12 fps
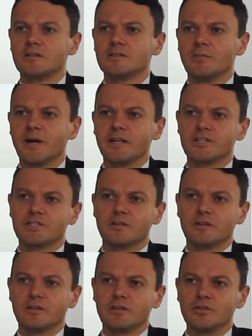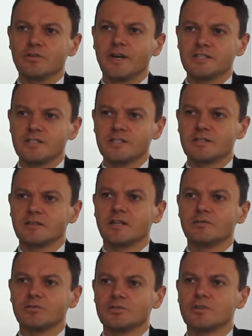to match the US's
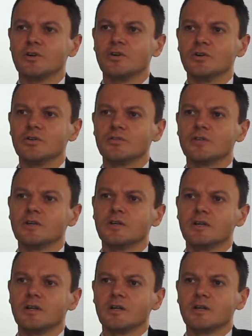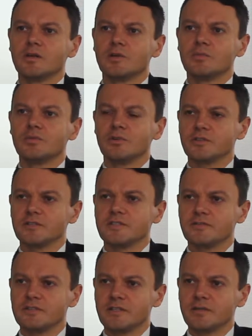levels of
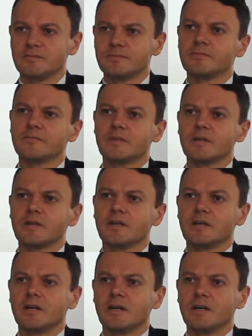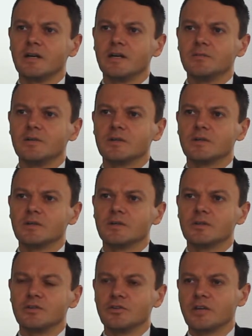productivity, um,
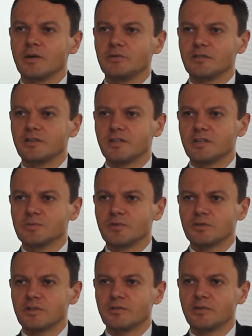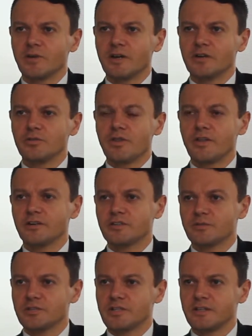the UK would have to increase productivity by around
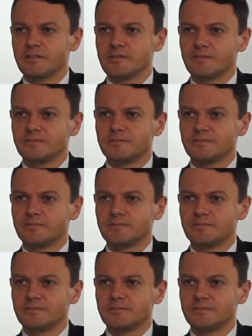30%,